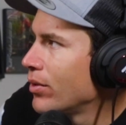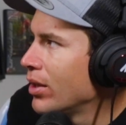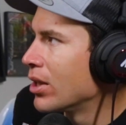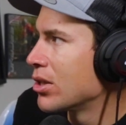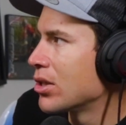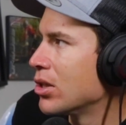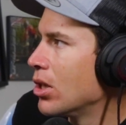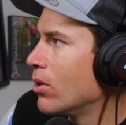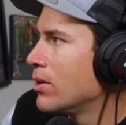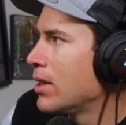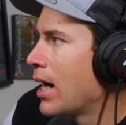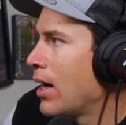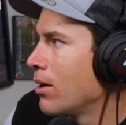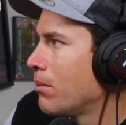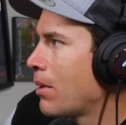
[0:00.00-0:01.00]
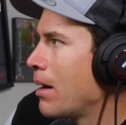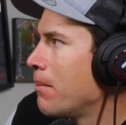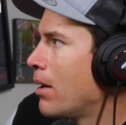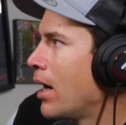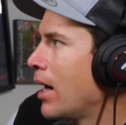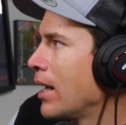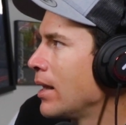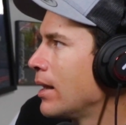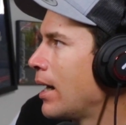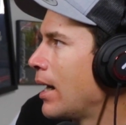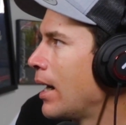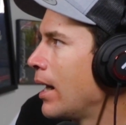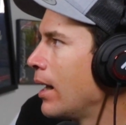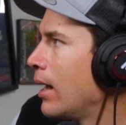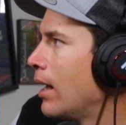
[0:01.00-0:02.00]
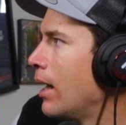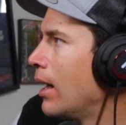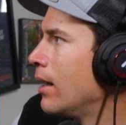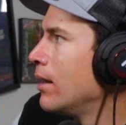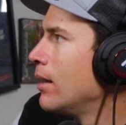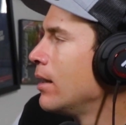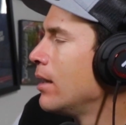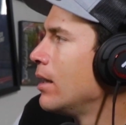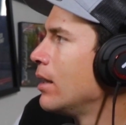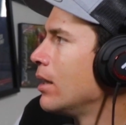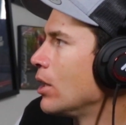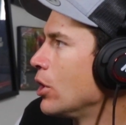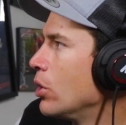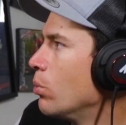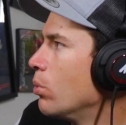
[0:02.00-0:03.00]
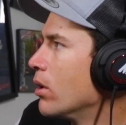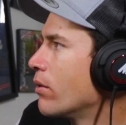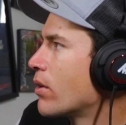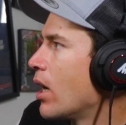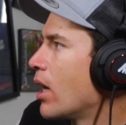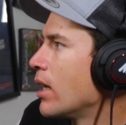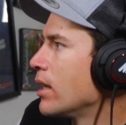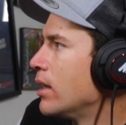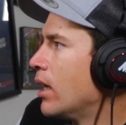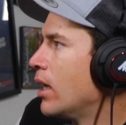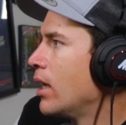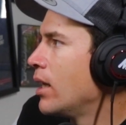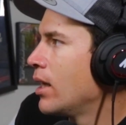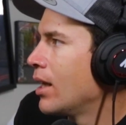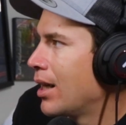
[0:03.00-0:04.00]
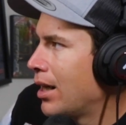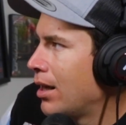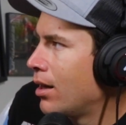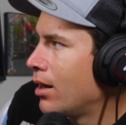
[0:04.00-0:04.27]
There's no doubt in my mind that you would have got it done.